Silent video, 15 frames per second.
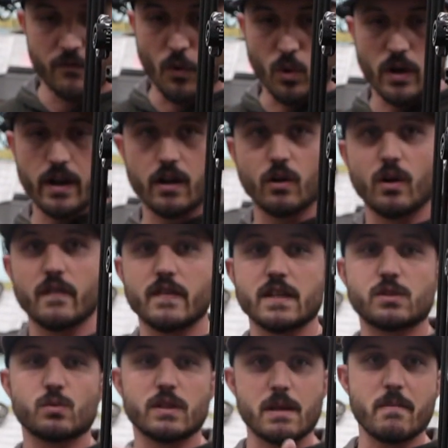4-arrow on
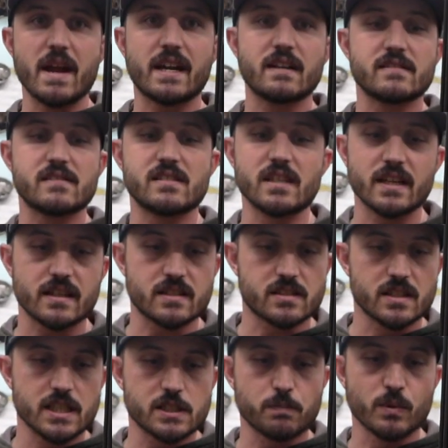this one. They make a 6.
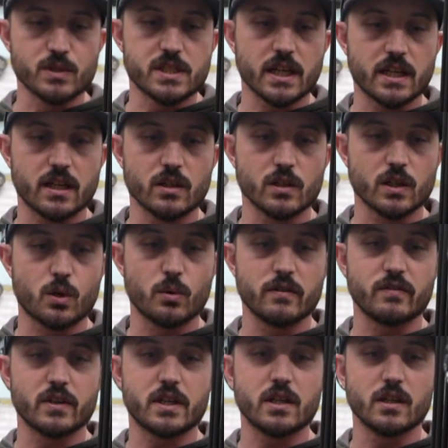This particular
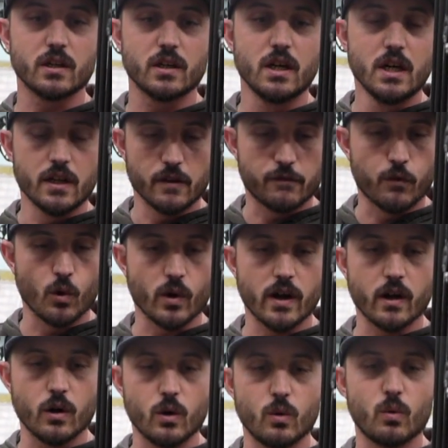quiver here, the
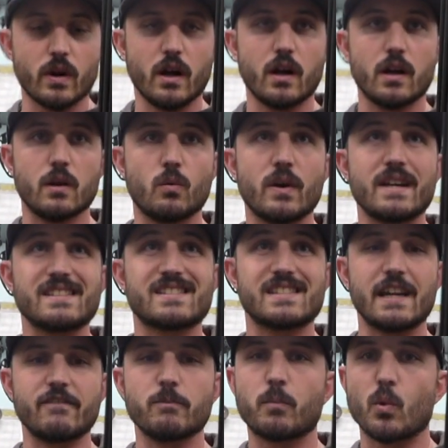4-arrow weighs
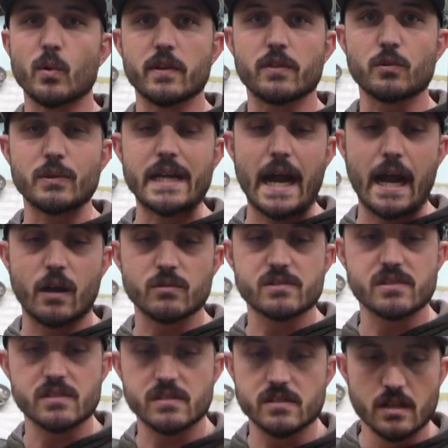7.3
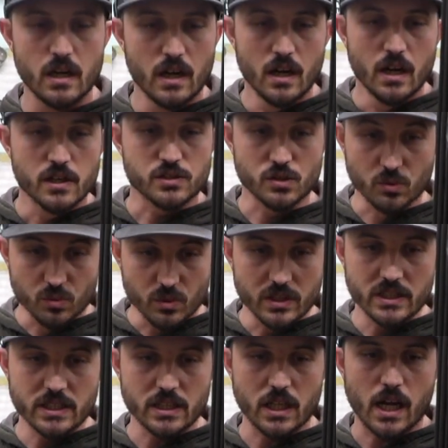ounces, so
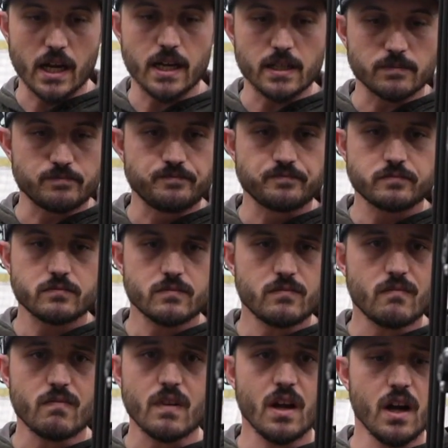really light.
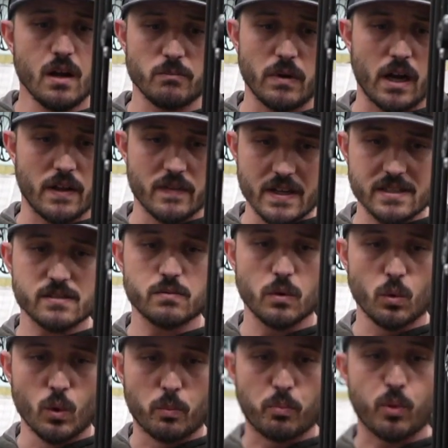This
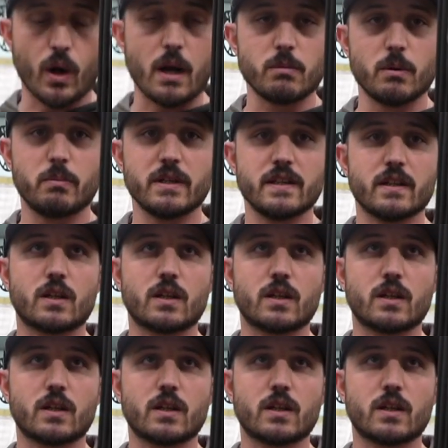will probably